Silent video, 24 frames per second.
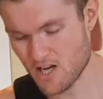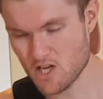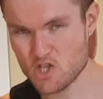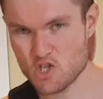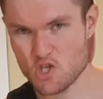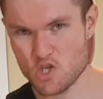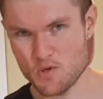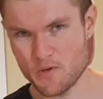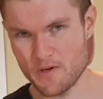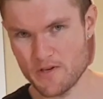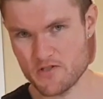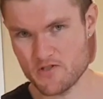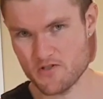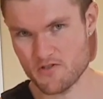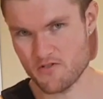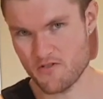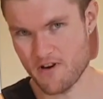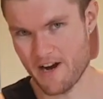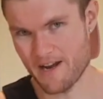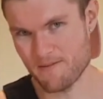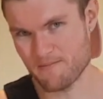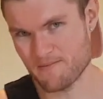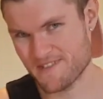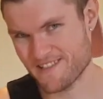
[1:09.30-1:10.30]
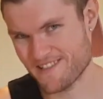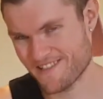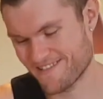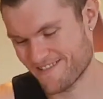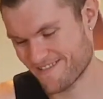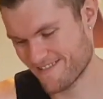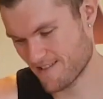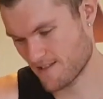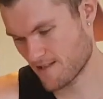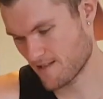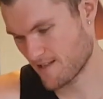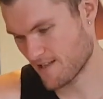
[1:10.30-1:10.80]
200
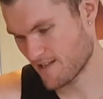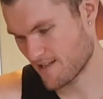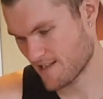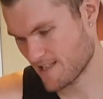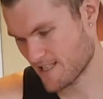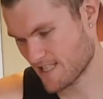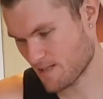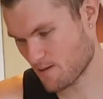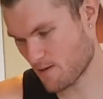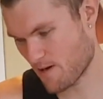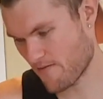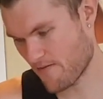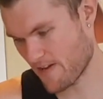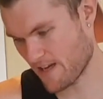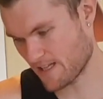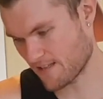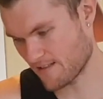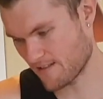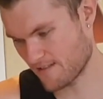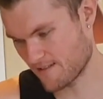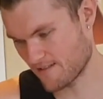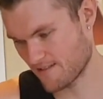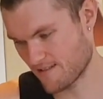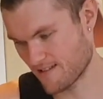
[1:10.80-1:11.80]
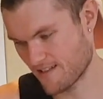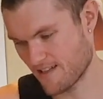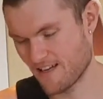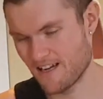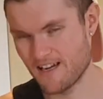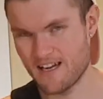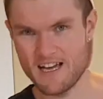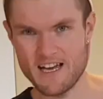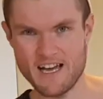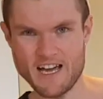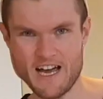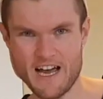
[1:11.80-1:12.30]
grams. So I've eaten
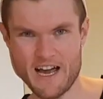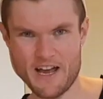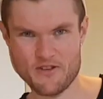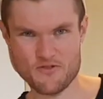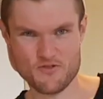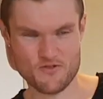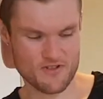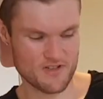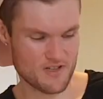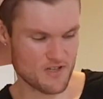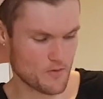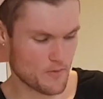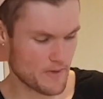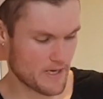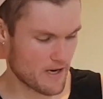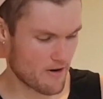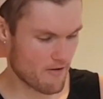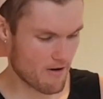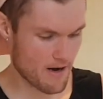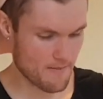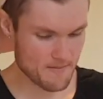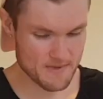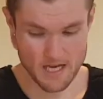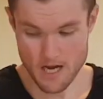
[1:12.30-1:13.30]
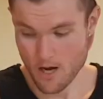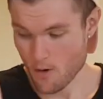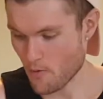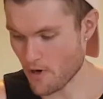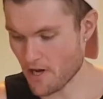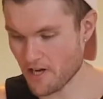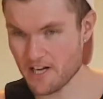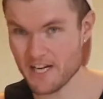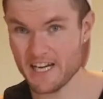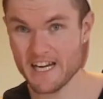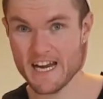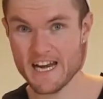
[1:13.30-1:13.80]
120 grams. We
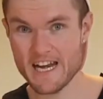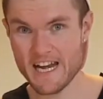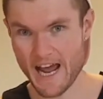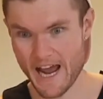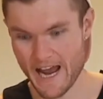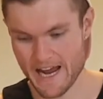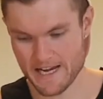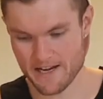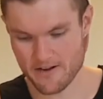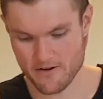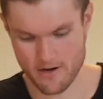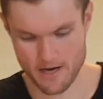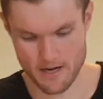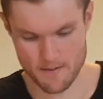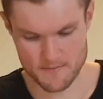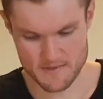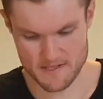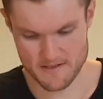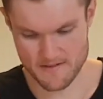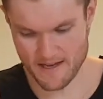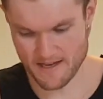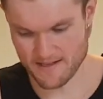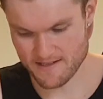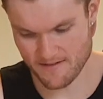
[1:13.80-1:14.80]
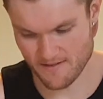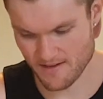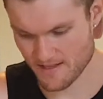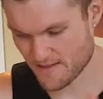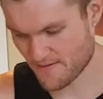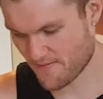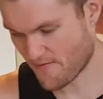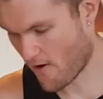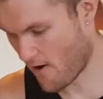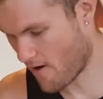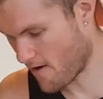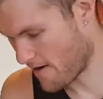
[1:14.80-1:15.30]
only need 80 grams of that, so
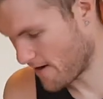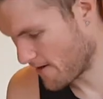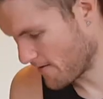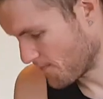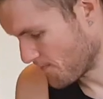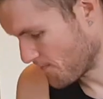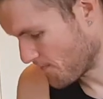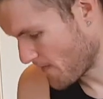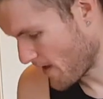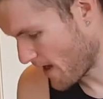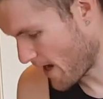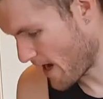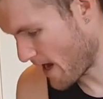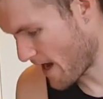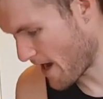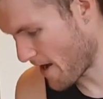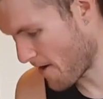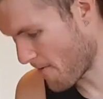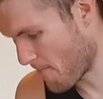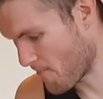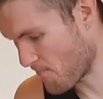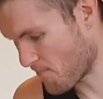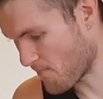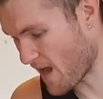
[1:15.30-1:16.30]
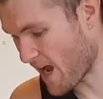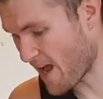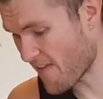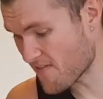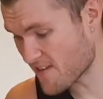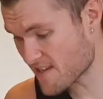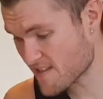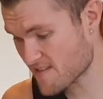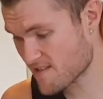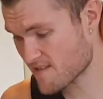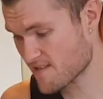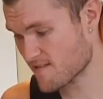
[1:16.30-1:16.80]
that's fine. And
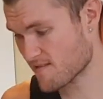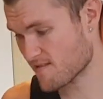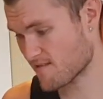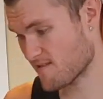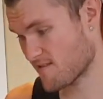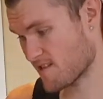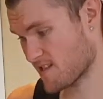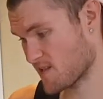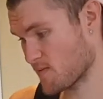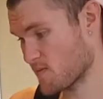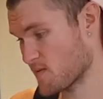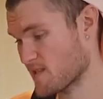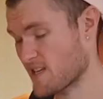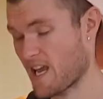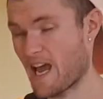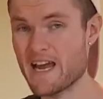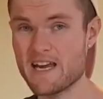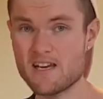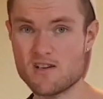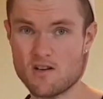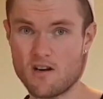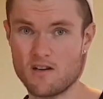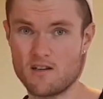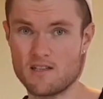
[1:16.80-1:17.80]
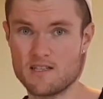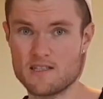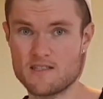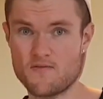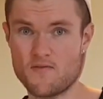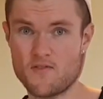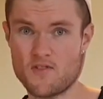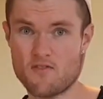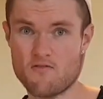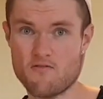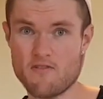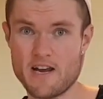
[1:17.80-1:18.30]
this was $8
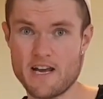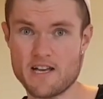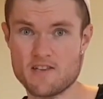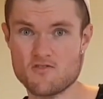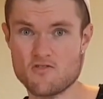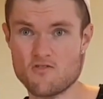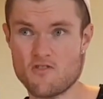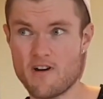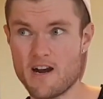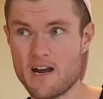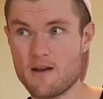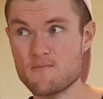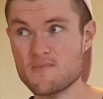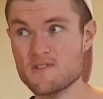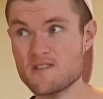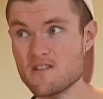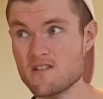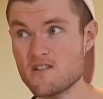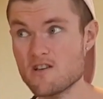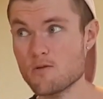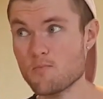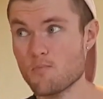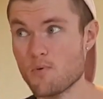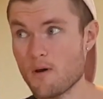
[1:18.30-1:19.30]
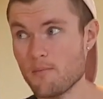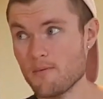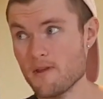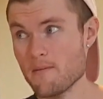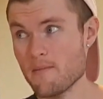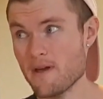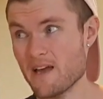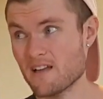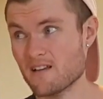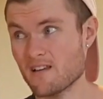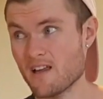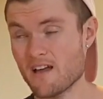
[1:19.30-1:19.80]
for 300 grams, so you could probably
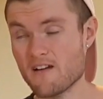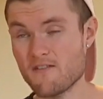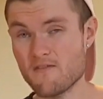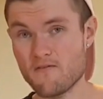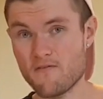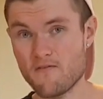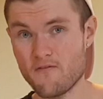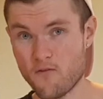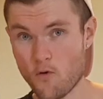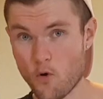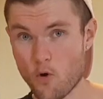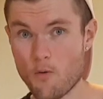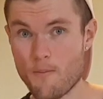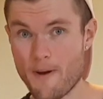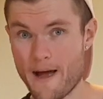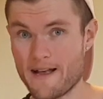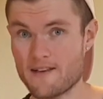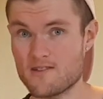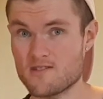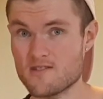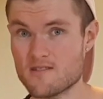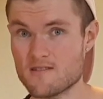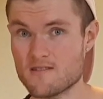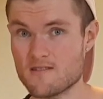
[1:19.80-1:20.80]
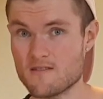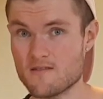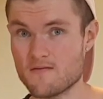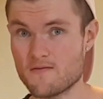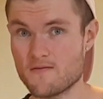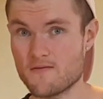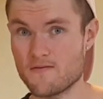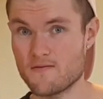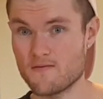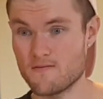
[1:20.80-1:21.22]
make like 4 batches of